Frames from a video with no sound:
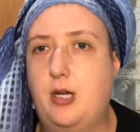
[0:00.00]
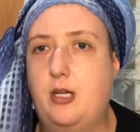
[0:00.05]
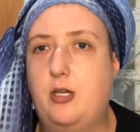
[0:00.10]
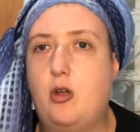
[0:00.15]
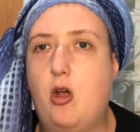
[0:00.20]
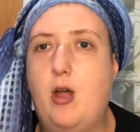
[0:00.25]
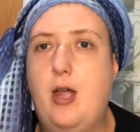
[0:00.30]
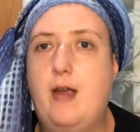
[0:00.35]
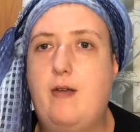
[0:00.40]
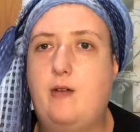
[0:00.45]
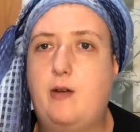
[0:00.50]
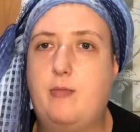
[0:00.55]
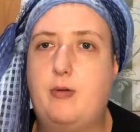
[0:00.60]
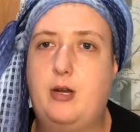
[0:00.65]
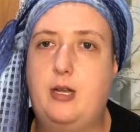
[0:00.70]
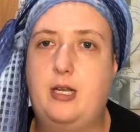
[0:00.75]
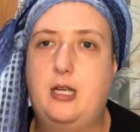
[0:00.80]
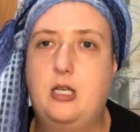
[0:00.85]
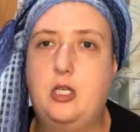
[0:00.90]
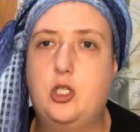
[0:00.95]
Not everybody
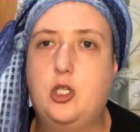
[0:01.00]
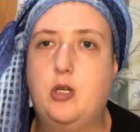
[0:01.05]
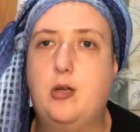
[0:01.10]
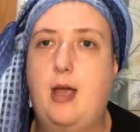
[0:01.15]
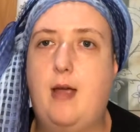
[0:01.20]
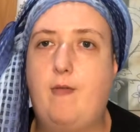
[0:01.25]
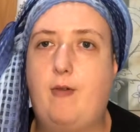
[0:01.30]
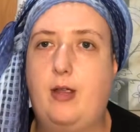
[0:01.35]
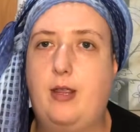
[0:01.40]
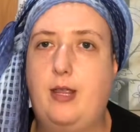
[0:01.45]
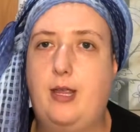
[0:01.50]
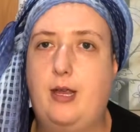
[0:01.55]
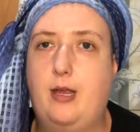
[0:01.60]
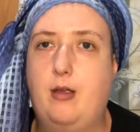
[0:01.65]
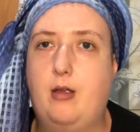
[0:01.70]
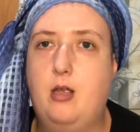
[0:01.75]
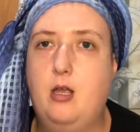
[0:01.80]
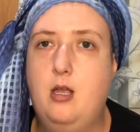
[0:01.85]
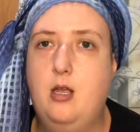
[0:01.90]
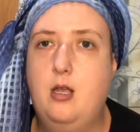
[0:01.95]
can do everything